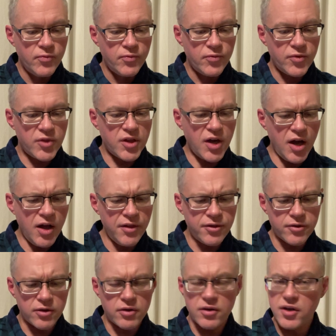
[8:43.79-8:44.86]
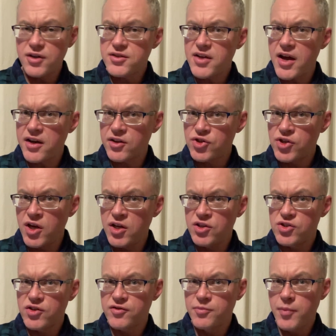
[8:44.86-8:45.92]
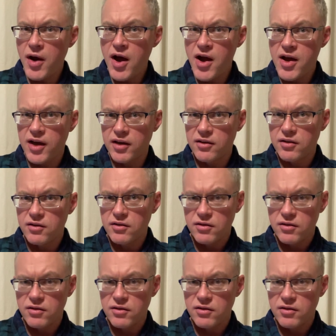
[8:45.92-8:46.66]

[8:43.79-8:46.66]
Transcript: the other has had a change of mind.